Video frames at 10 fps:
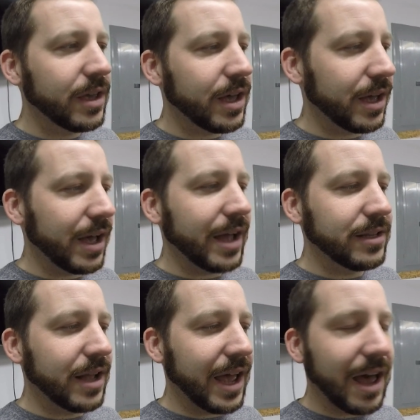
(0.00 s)

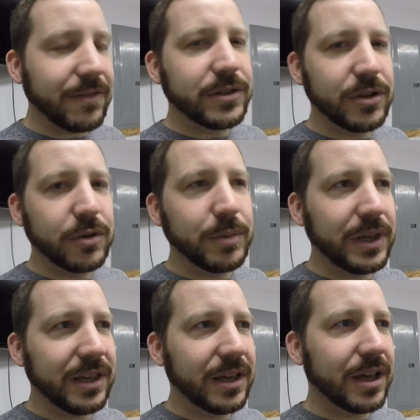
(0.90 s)
I have
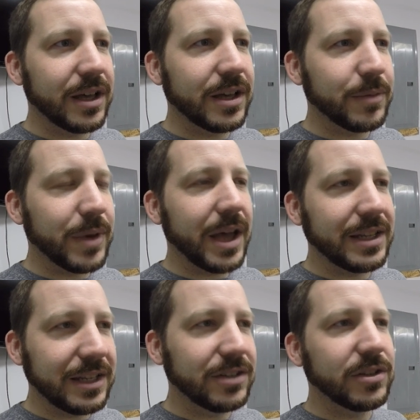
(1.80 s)
Adobe. I
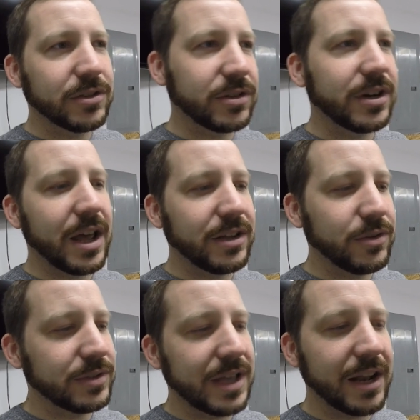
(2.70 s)
need to learn how to
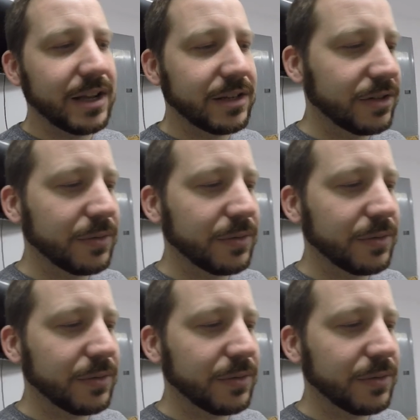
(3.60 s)
use that editor,